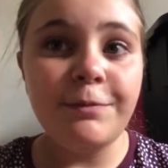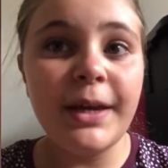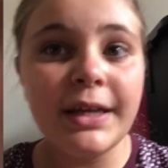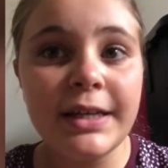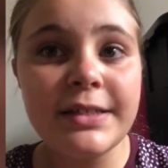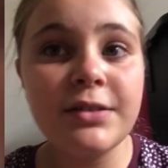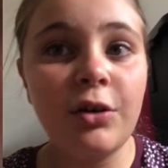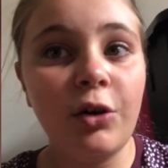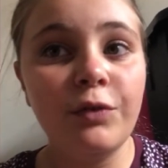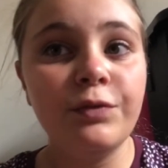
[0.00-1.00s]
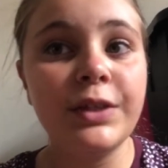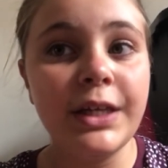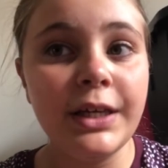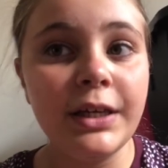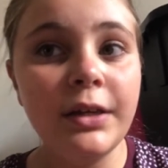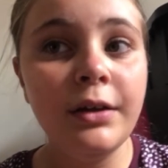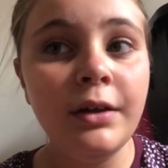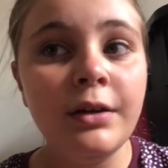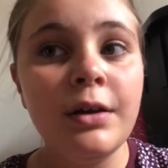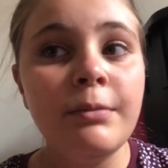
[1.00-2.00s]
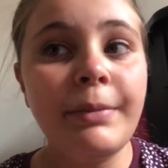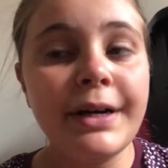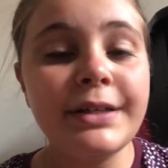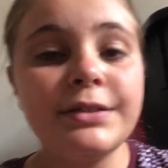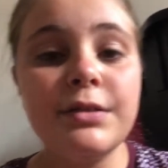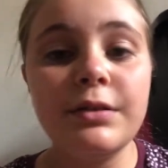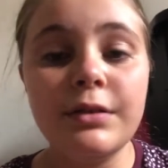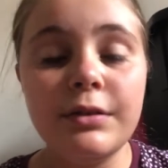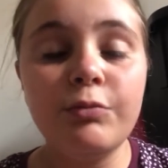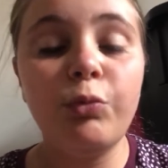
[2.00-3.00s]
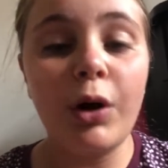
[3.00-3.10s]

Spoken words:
piece of gear, but is one